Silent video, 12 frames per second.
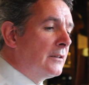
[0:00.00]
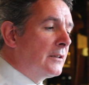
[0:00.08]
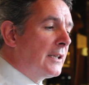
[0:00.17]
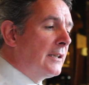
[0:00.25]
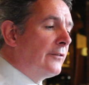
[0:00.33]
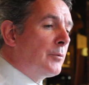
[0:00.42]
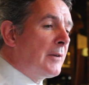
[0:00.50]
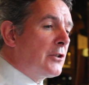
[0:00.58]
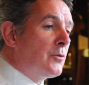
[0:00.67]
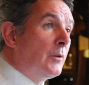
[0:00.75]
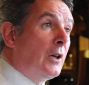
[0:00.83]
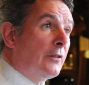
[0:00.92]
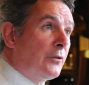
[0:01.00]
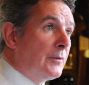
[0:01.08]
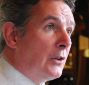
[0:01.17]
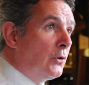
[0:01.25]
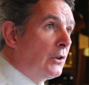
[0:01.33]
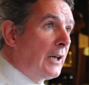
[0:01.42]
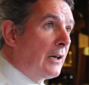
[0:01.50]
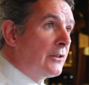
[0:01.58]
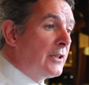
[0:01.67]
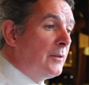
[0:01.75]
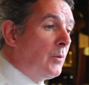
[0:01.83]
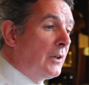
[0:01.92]
The information we got from the local
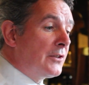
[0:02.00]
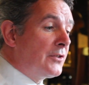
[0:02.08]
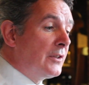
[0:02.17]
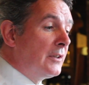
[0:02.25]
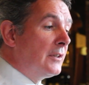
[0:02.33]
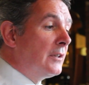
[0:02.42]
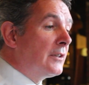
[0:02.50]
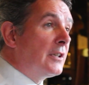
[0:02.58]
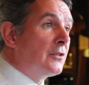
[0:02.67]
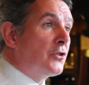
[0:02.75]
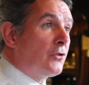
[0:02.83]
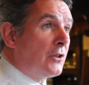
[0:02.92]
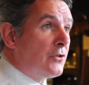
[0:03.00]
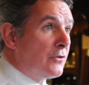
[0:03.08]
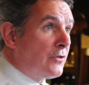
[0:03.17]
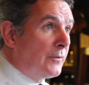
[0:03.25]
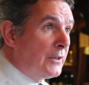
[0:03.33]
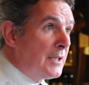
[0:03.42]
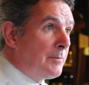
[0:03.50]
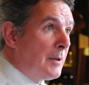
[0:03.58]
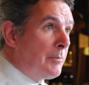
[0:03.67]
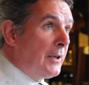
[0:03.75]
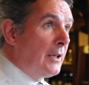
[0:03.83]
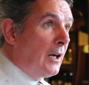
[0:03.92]
Gardaí was the instructions from the
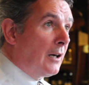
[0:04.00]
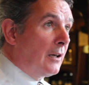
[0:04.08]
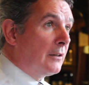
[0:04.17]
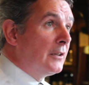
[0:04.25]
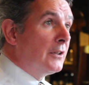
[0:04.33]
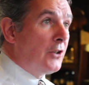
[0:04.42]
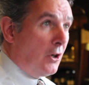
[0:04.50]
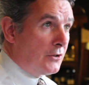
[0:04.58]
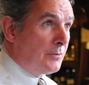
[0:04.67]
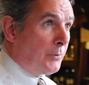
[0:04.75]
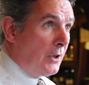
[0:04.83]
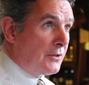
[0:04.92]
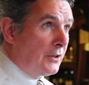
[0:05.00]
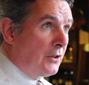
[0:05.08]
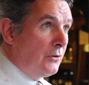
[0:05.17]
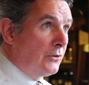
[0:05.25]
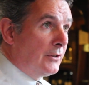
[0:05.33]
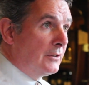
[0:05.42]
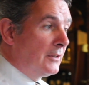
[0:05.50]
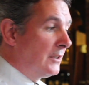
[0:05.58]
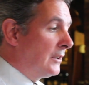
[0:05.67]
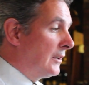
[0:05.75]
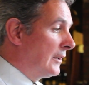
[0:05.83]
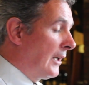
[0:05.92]
DPP are not to prosecute.
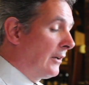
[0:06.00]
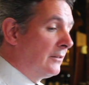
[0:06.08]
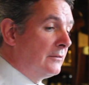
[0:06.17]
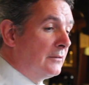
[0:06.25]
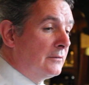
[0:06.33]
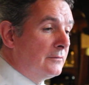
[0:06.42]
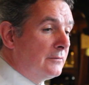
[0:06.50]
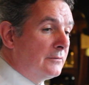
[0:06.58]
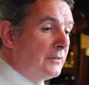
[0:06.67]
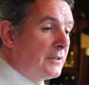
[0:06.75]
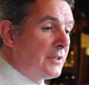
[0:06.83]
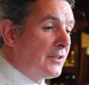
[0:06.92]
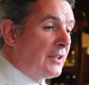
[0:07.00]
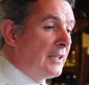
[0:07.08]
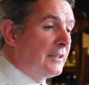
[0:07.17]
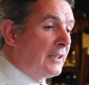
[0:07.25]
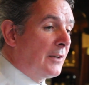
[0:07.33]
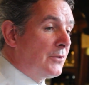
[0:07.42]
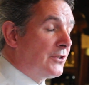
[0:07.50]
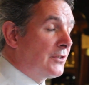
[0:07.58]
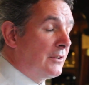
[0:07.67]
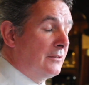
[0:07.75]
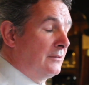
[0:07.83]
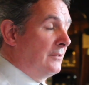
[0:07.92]
Now, to say that I
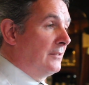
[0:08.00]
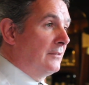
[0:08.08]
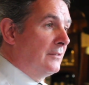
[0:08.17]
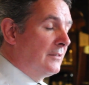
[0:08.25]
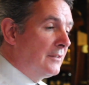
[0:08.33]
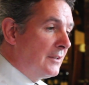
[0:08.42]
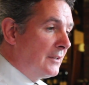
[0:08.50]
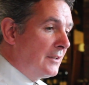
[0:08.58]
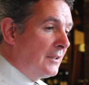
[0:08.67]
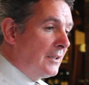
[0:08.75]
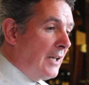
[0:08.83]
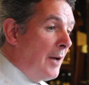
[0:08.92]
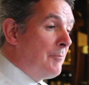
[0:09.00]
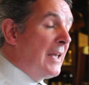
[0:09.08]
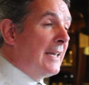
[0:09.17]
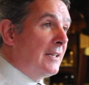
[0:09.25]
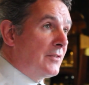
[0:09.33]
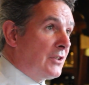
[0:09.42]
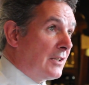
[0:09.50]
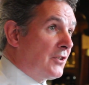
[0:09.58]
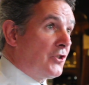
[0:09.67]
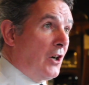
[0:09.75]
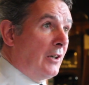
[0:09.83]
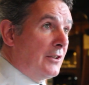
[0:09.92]
was amazed,
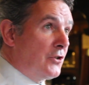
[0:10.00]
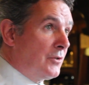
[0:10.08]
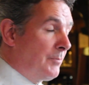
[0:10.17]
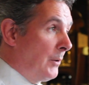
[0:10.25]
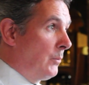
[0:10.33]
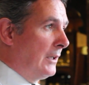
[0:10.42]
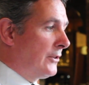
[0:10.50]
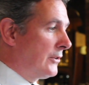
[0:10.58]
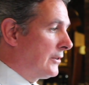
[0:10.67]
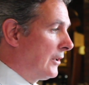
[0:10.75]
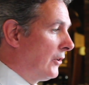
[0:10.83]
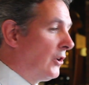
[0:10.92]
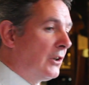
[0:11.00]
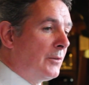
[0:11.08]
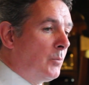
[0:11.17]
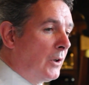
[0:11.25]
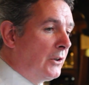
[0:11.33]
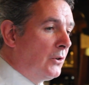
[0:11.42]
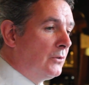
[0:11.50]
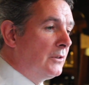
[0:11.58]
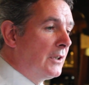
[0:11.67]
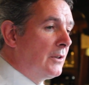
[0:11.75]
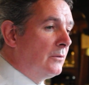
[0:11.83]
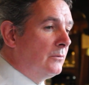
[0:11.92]
astonished, bewildered, all in one go
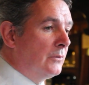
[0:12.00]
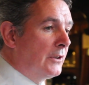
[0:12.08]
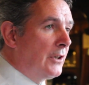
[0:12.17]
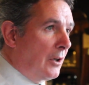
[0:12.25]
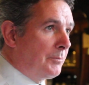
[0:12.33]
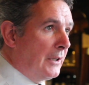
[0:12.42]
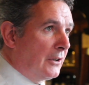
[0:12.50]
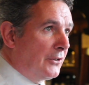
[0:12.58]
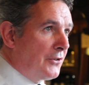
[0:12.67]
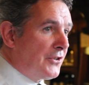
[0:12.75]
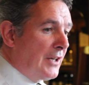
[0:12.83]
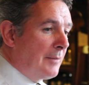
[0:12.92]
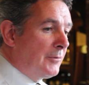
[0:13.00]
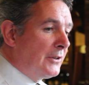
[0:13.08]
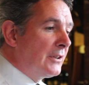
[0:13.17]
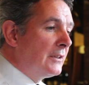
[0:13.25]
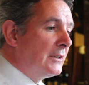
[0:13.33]
would not be an understatement.